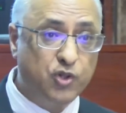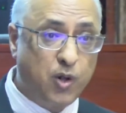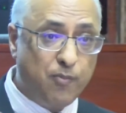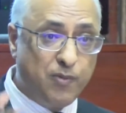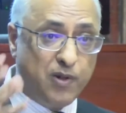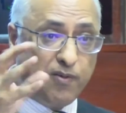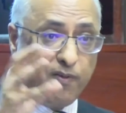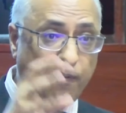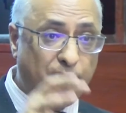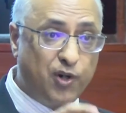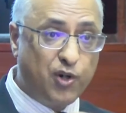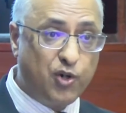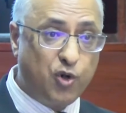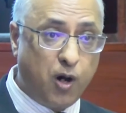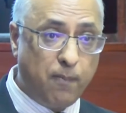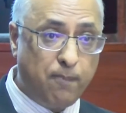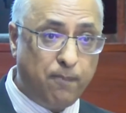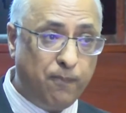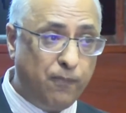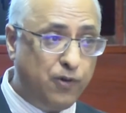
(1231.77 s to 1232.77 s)
coming from the
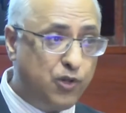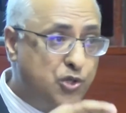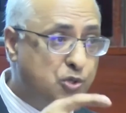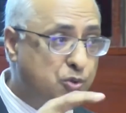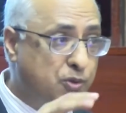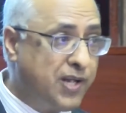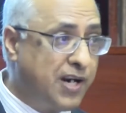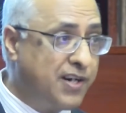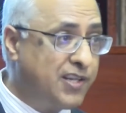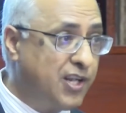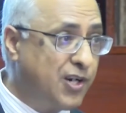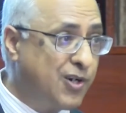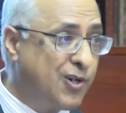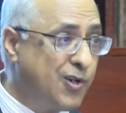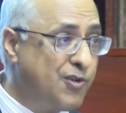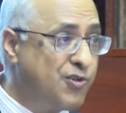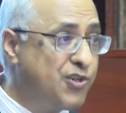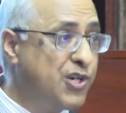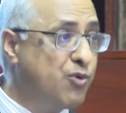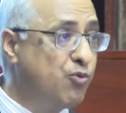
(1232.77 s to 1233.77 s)
top, so that the
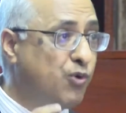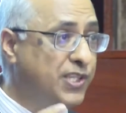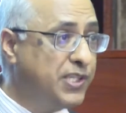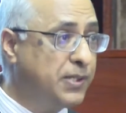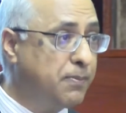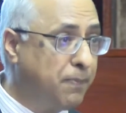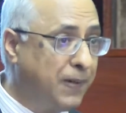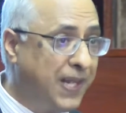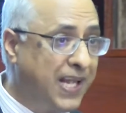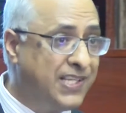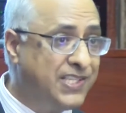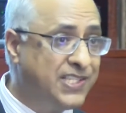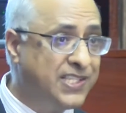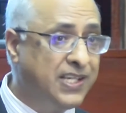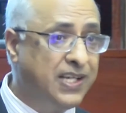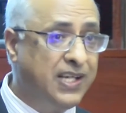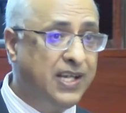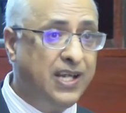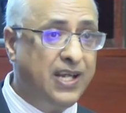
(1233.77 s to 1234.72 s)
country once pledged,